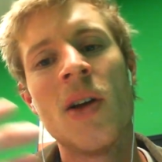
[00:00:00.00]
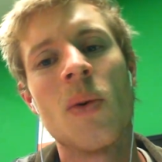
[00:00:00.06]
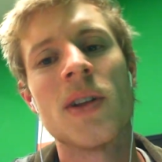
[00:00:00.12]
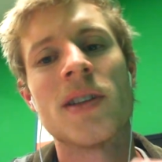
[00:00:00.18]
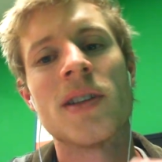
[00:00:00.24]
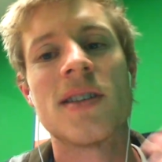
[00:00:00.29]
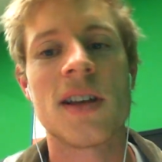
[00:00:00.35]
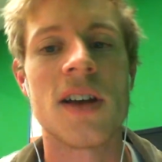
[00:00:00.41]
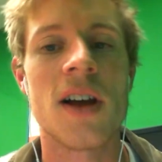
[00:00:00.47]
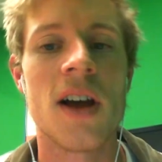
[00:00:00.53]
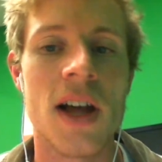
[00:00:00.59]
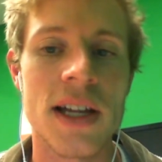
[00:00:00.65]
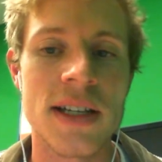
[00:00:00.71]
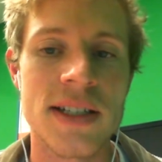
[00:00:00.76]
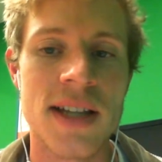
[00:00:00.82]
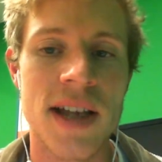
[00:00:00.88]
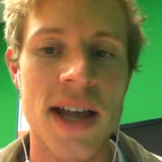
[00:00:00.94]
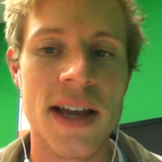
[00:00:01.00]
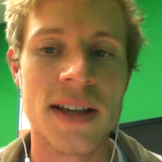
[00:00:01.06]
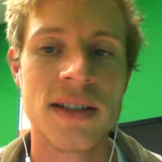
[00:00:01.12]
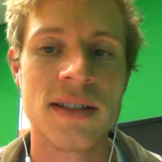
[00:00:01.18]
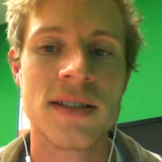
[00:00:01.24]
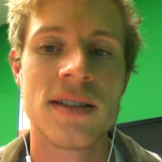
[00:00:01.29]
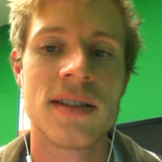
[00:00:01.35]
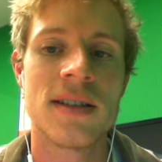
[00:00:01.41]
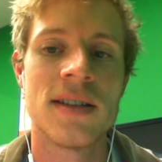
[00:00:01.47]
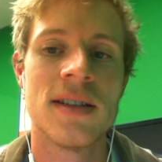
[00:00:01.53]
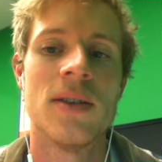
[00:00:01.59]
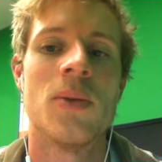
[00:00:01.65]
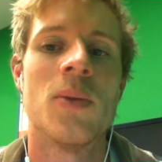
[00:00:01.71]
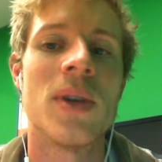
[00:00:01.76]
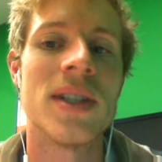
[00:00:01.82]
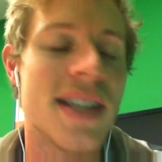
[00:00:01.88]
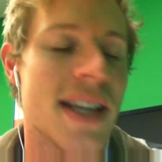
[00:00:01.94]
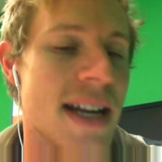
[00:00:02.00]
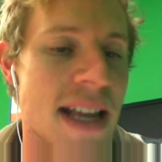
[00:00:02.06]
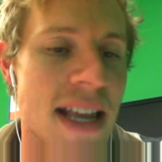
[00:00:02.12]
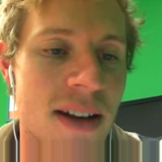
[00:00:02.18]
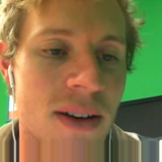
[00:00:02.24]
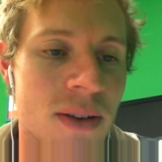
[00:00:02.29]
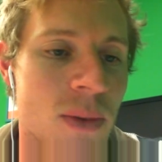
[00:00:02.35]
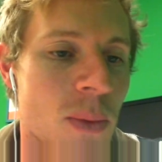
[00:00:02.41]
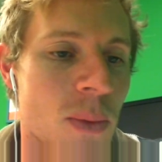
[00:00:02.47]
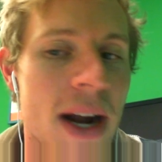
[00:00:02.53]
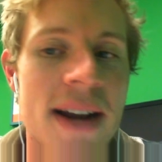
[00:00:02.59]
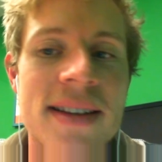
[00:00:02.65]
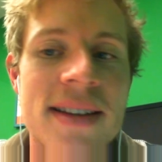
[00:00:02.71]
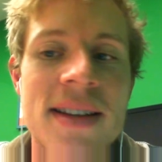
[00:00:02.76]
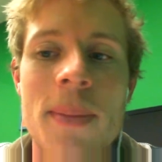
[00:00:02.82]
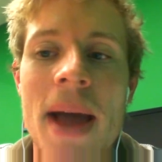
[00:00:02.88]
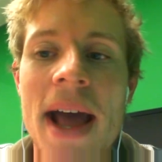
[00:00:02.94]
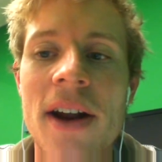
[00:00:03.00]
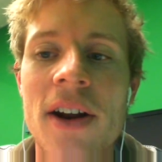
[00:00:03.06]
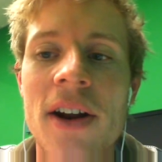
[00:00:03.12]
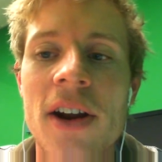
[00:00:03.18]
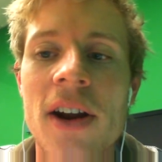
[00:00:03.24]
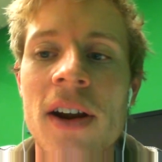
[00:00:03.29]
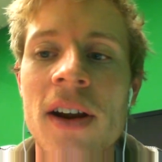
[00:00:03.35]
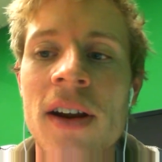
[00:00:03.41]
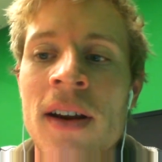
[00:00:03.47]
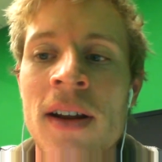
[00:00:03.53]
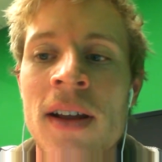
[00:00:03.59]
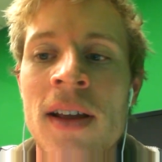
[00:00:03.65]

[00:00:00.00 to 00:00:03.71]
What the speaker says: What's the context? What's in it? Why does it matter?